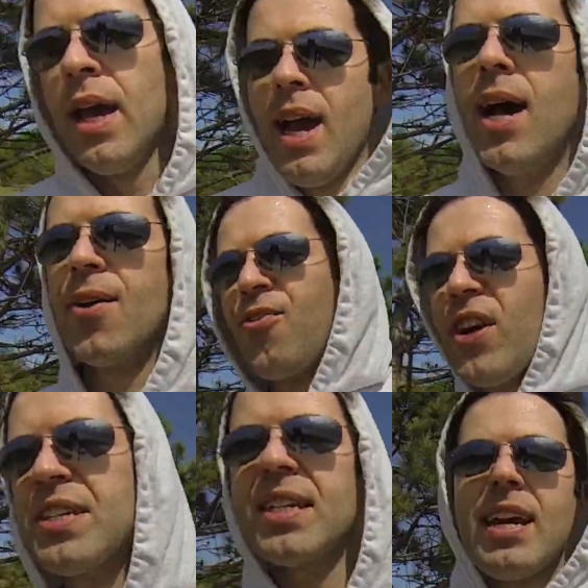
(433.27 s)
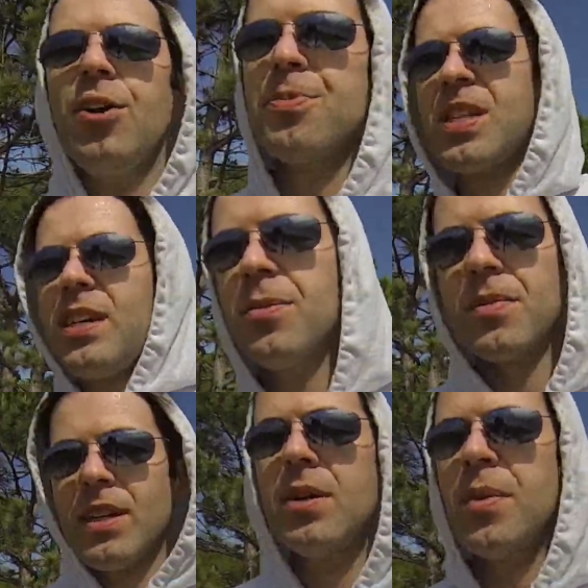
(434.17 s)
Uh, Fezzik helps get him
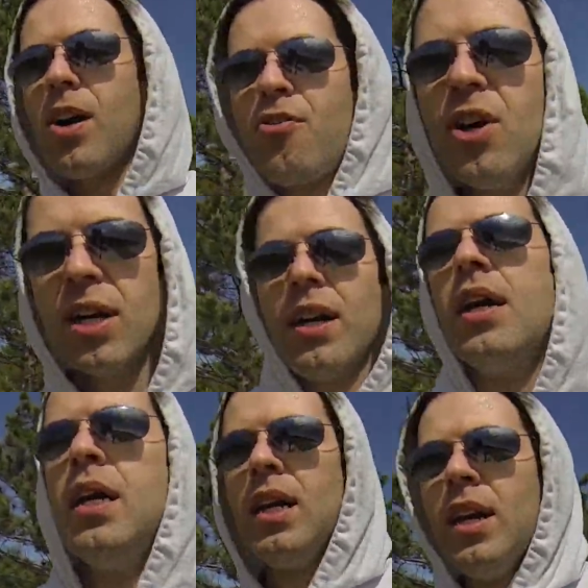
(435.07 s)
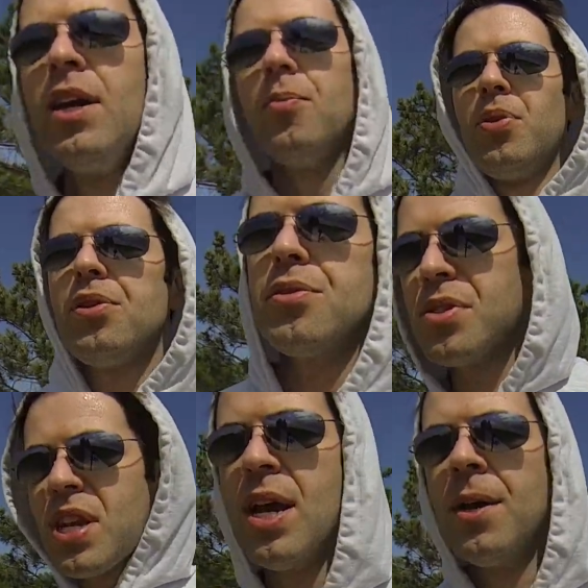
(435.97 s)
get him off uh,
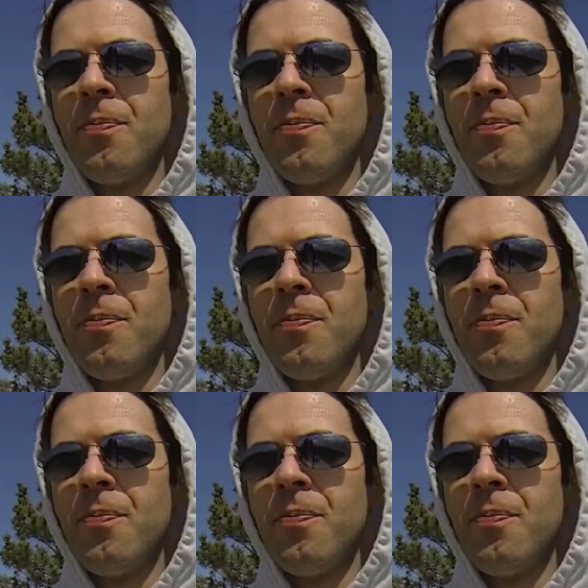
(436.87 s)
booze,